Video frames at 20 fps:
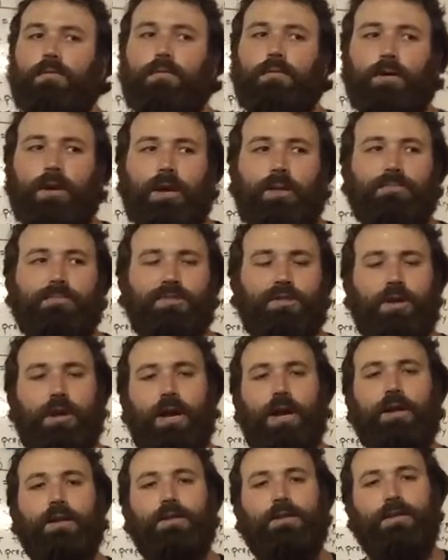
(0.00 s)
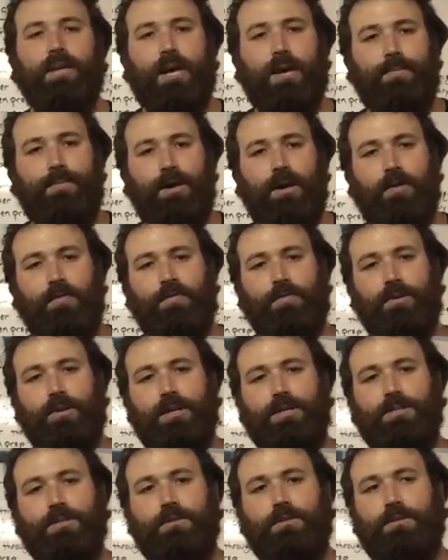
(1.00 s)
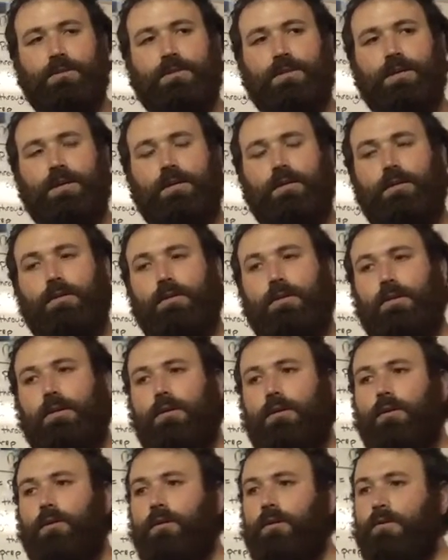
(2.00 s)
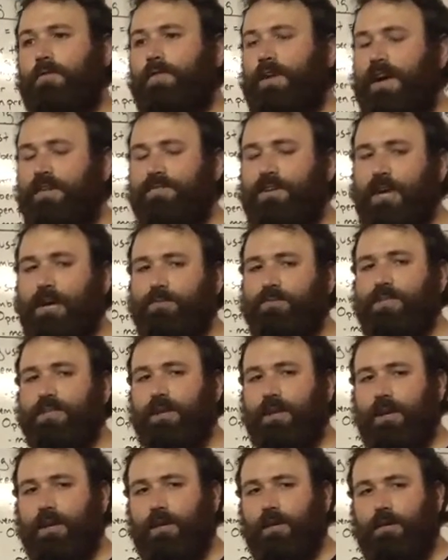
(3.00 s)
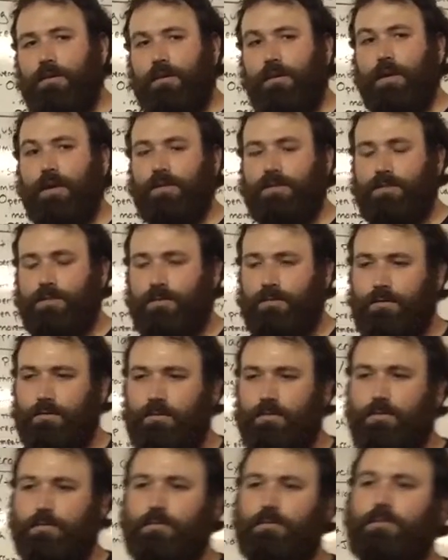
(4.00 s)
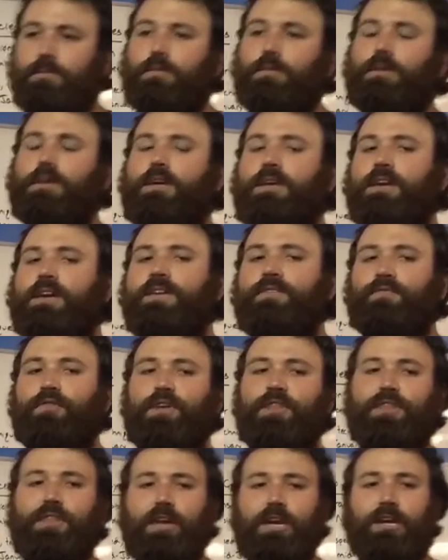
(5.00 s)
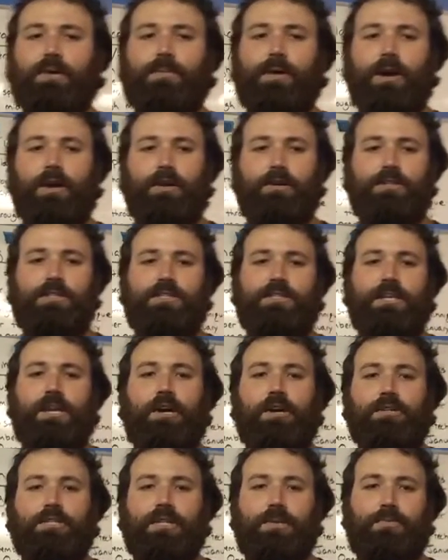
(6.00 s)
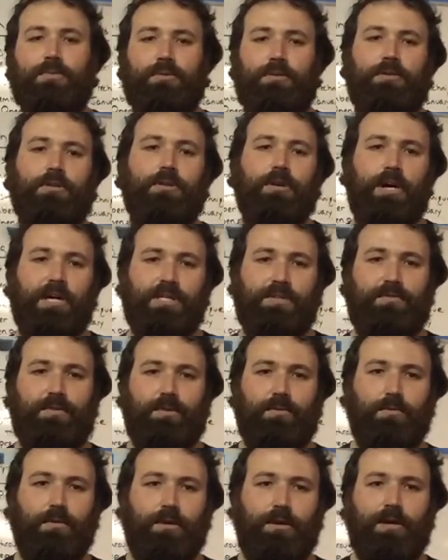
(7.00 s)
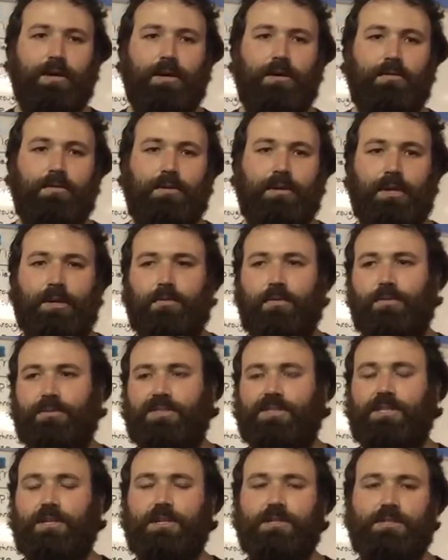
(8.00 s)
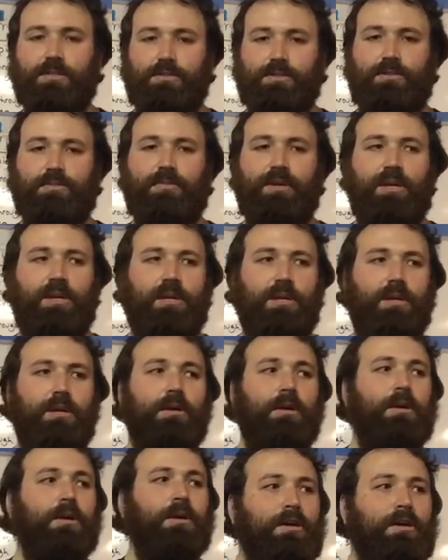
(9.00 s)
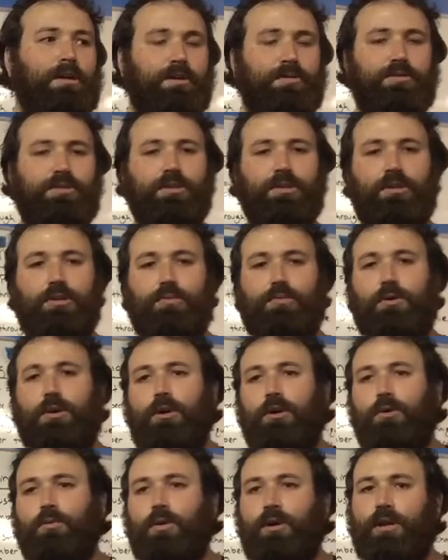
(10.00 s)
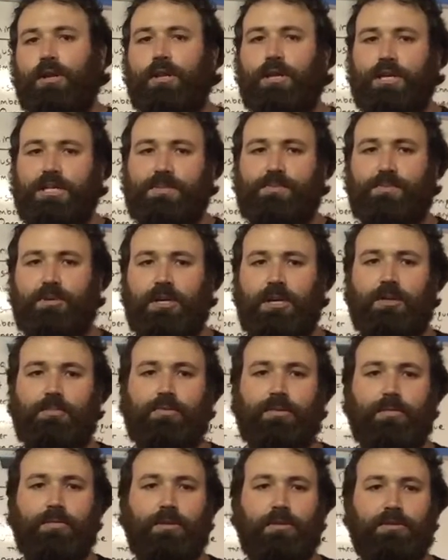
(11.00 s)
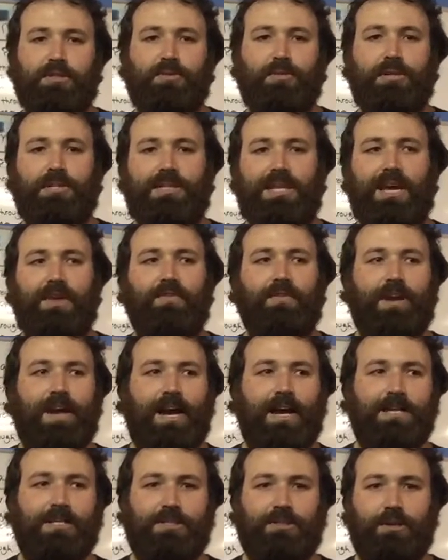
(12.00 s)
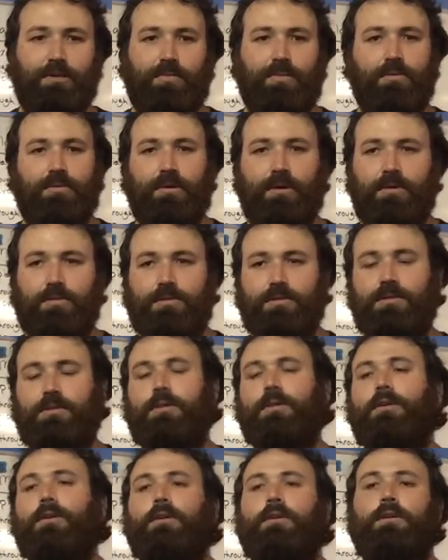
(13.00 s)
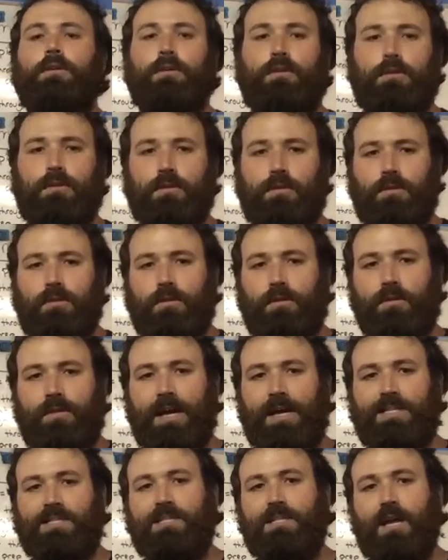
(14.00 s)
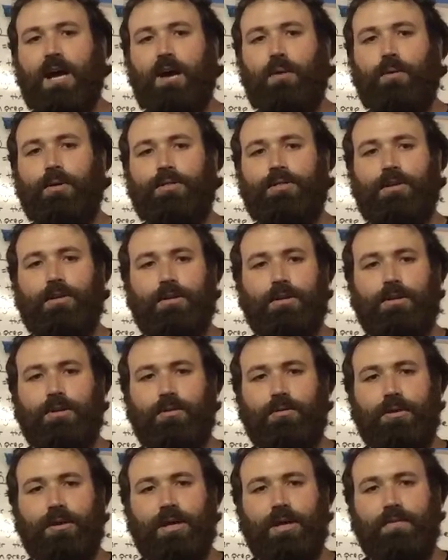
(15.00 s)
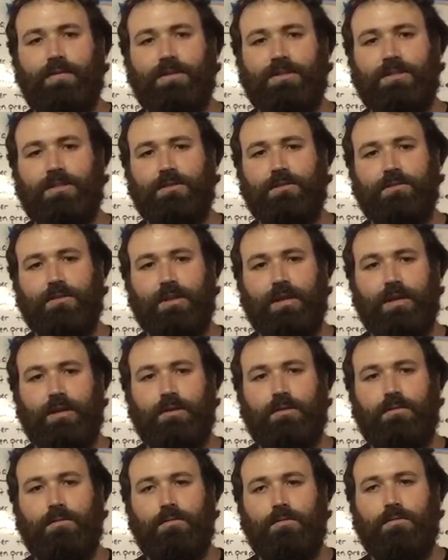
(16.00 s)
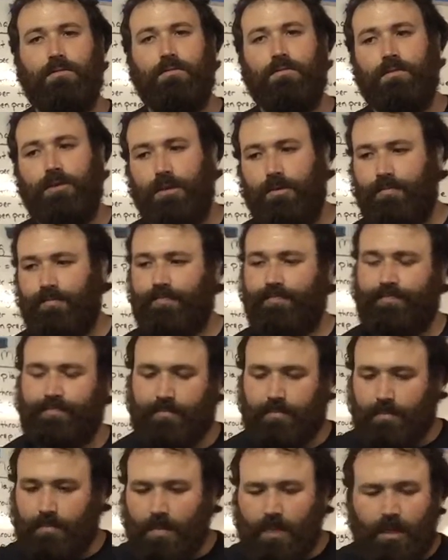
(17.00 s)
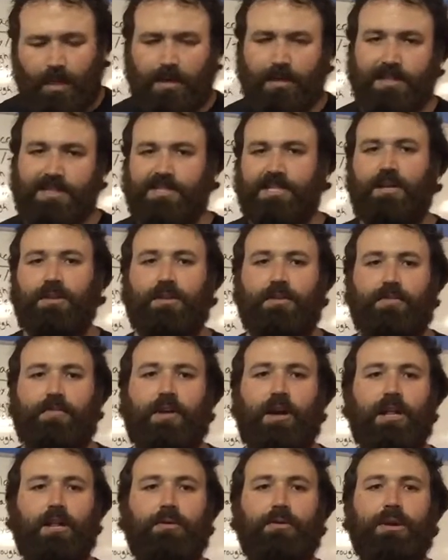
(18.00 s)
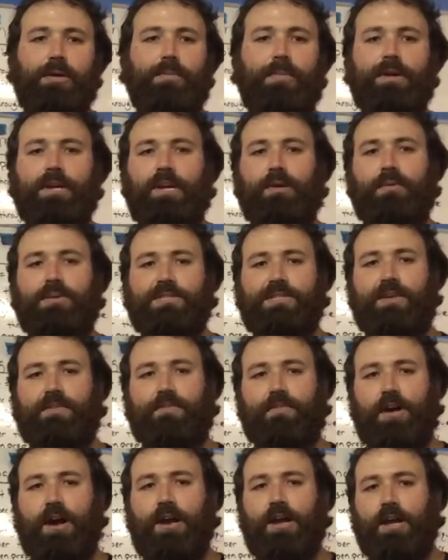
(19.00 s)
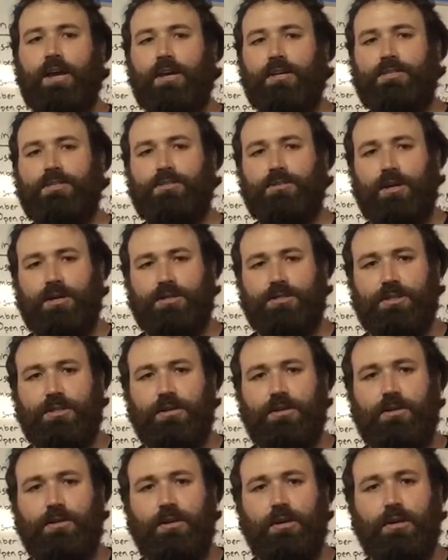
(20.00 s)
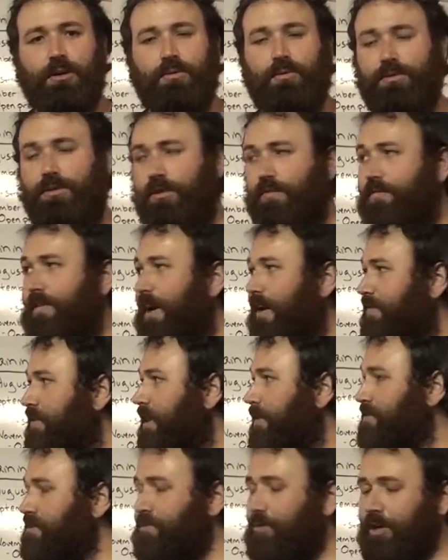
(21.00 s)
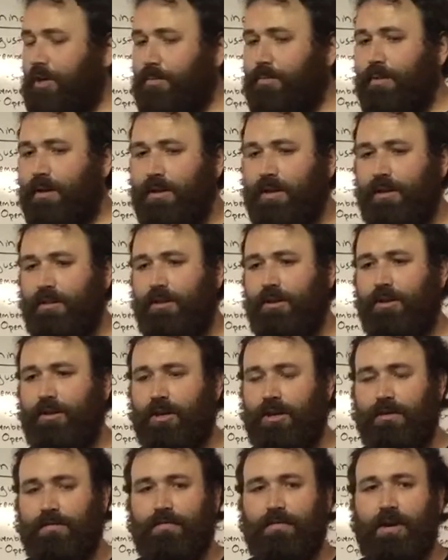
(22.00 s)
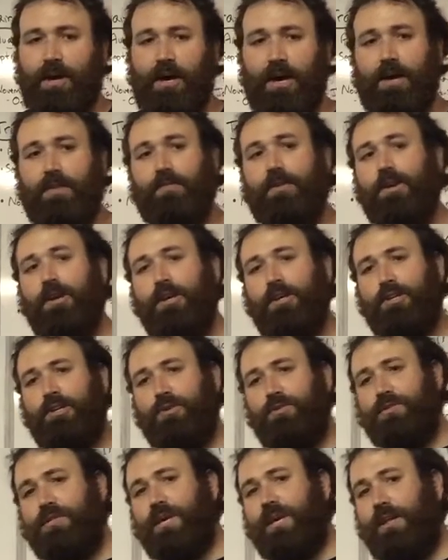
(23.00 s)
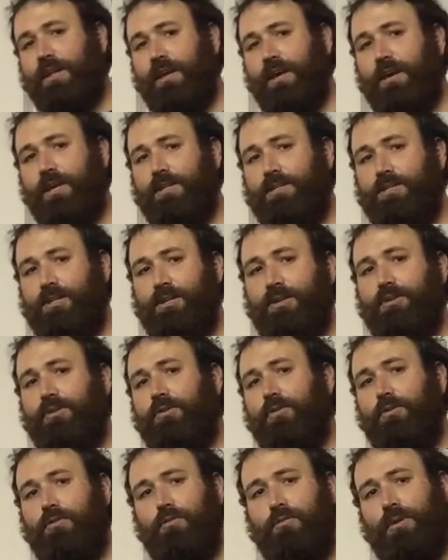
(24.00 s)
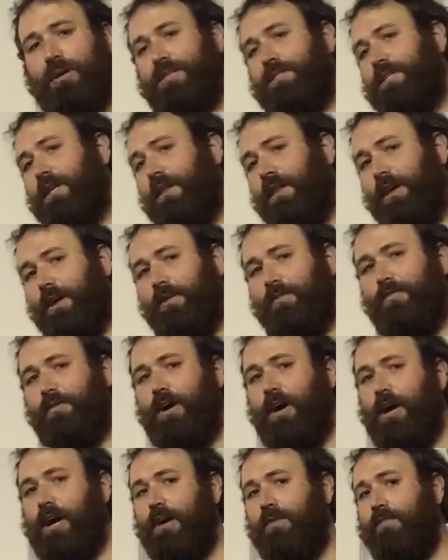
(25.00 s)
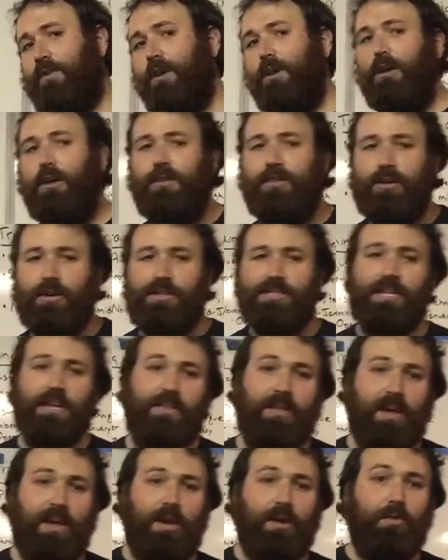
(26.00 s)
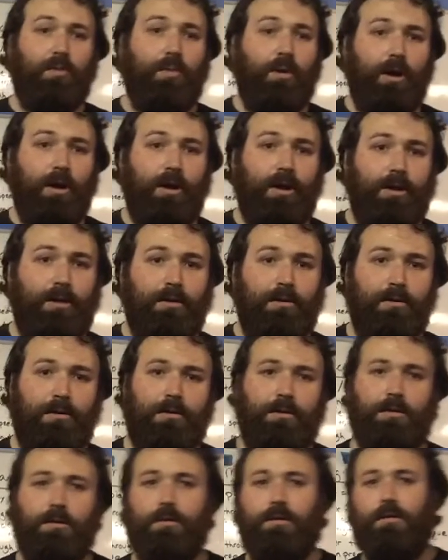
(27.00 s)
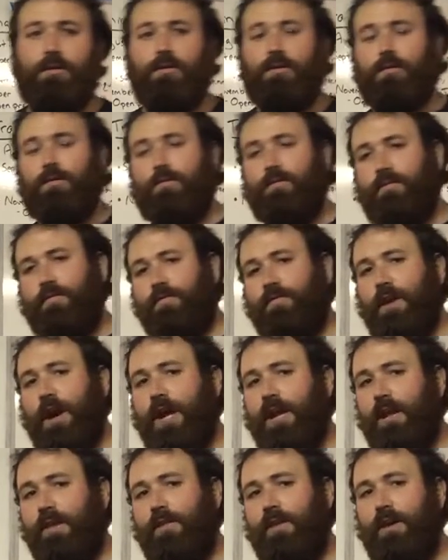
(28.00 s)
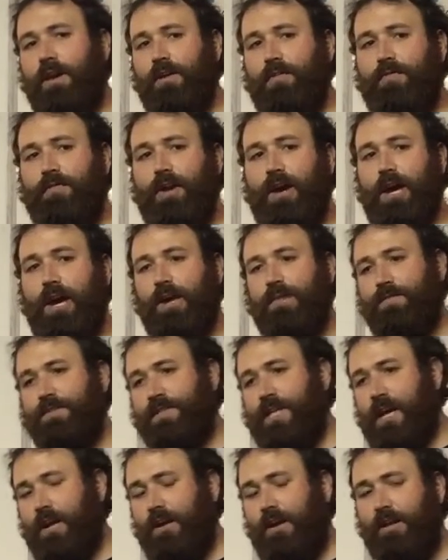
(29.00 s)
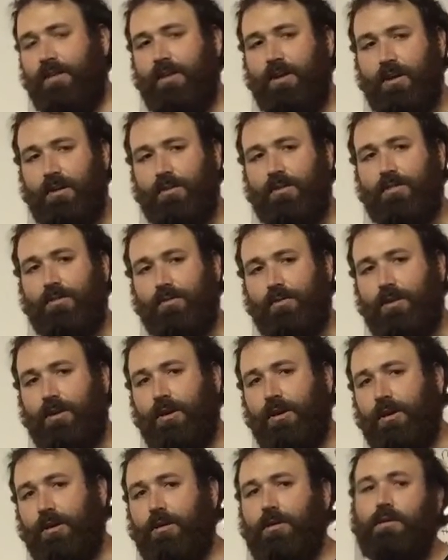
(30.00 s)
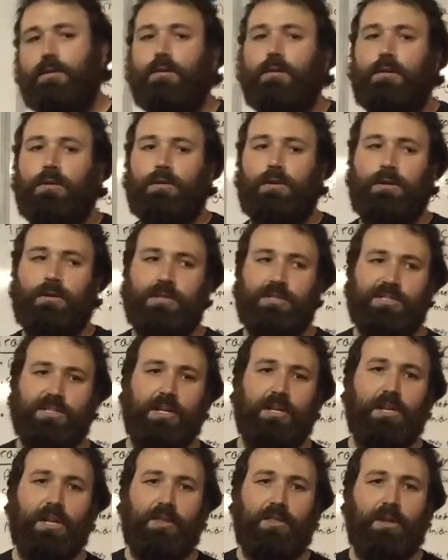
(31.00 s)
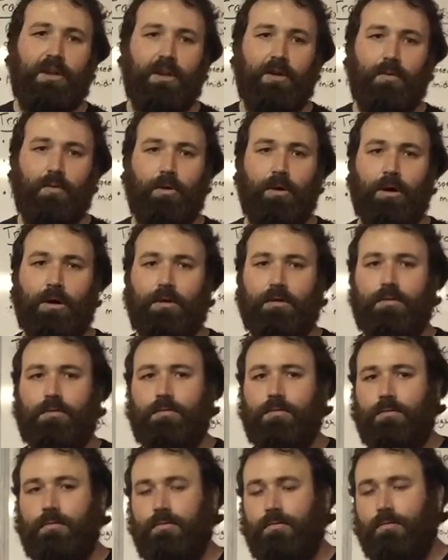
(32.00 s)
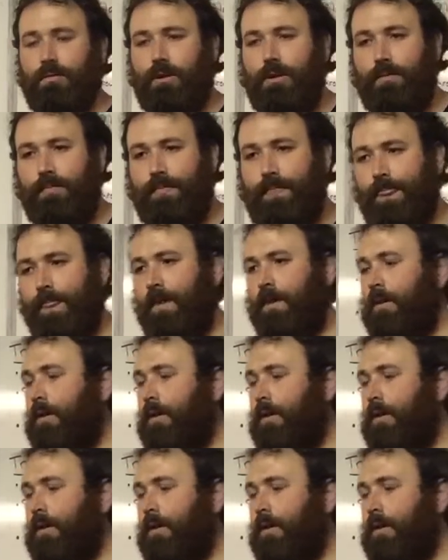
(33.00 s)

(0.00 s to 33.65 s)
what I'm trying to type out for you guys to understand. 5 times a day, nuts. If we think about your stereotypical CrossFit workout, okay, what we see on social media, YouTube, what ESPN promotes, what Dave Castro promotes, that's not what they're doing every single day, okay? Let's say they're following a Monday, Wednesday, Friday structure with their 5 times a week. Monday they do hit 5, Tuesday they hit 2, Wednesday they hit 5, Thursday they hit 1, Friday they hit 5, Saturday they hit 3, Sunday they hit 1, okay?